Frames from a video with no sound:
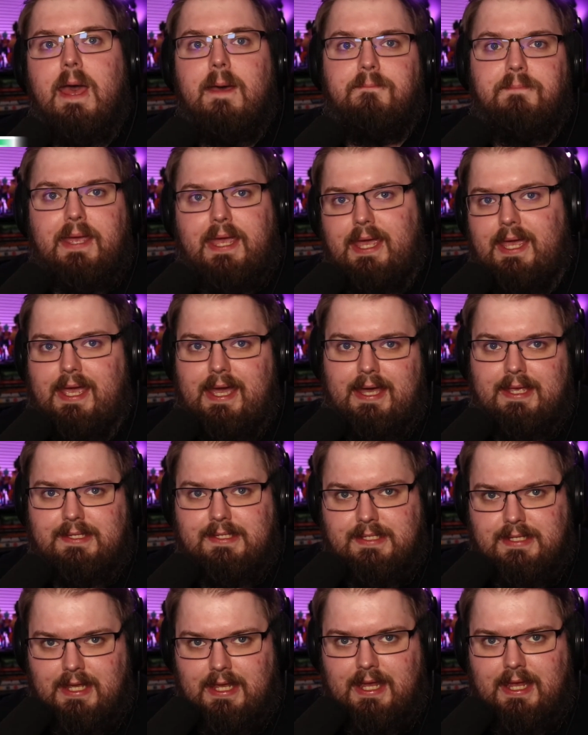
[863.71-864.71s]

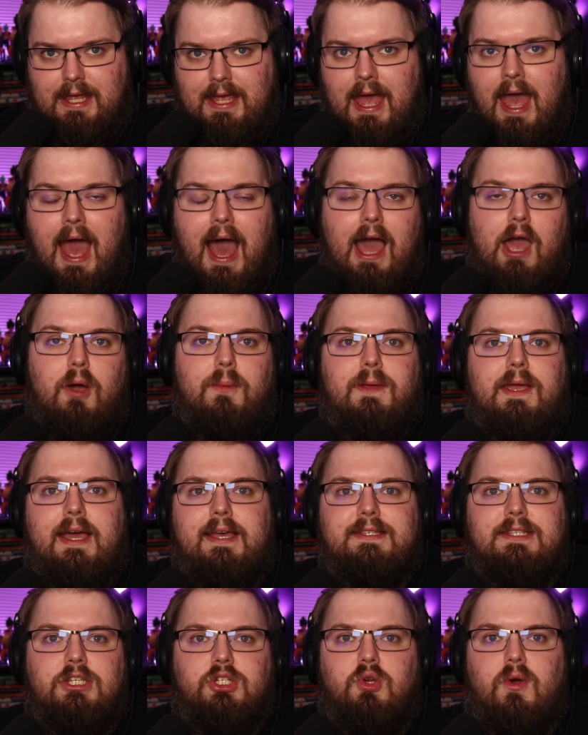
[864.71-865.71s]
PST. I hope you
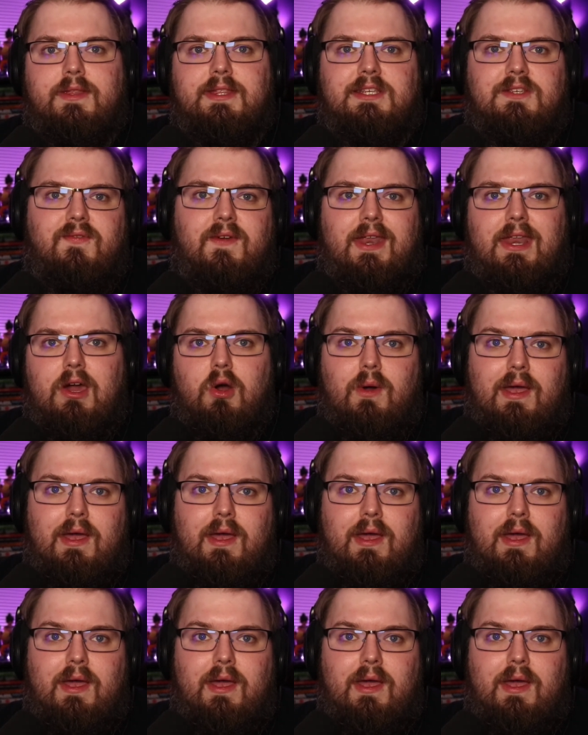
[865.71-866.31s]
guys enjoyed this video.